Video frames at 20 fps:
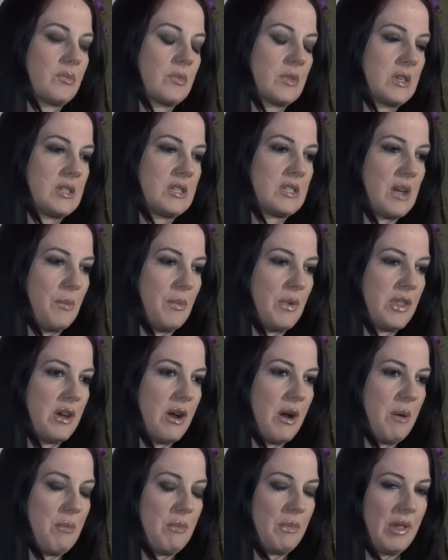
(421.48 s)
some of
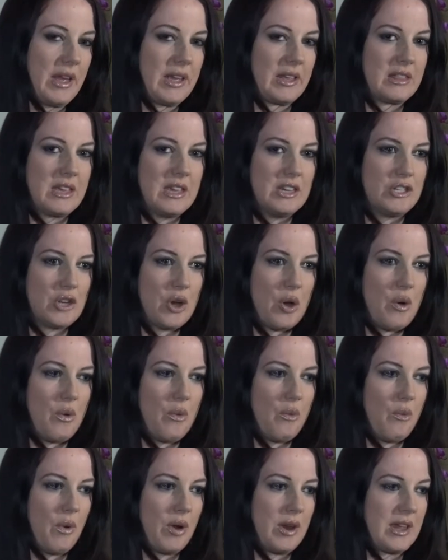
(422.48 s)
them, like, they
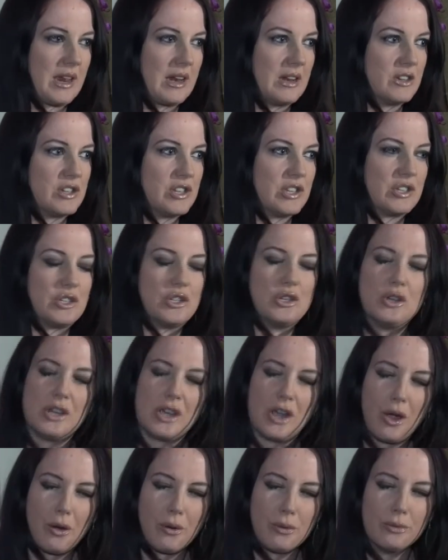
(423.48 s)
don't want to get into the
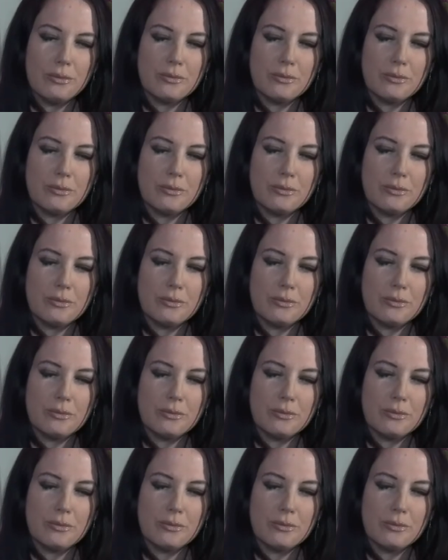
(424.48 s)
studio,